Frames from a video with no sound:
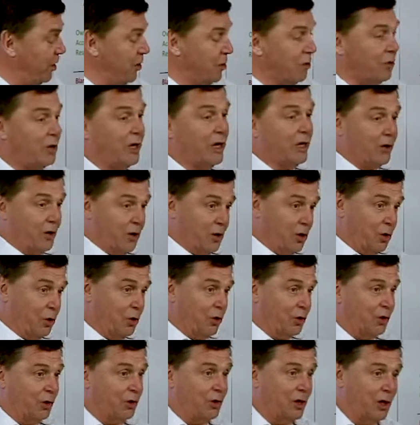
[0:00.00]
you're now going to
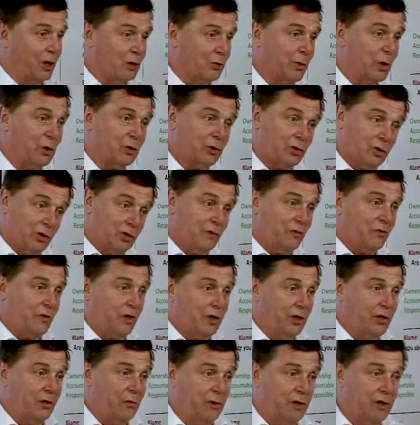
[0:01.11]
hunt through those boxes to
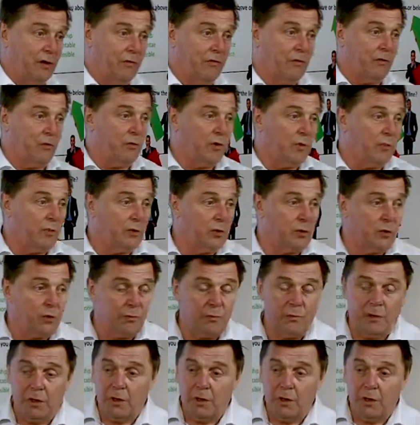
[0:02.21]
find the relevant report.